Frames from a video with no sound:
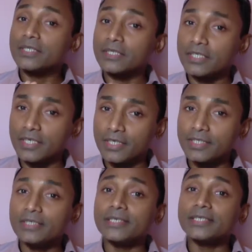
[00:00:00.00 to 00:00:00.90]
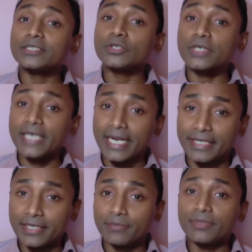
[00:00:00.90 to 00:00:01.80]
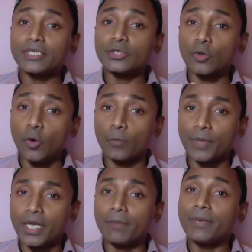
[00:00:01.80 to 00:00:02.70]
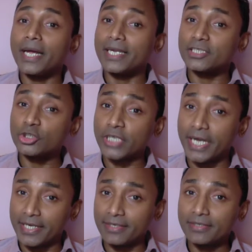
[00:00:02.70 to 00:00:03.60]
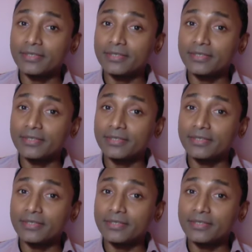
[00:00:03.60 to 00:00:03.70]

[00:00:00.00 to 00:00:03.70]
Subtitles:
The third is to get them to open up and share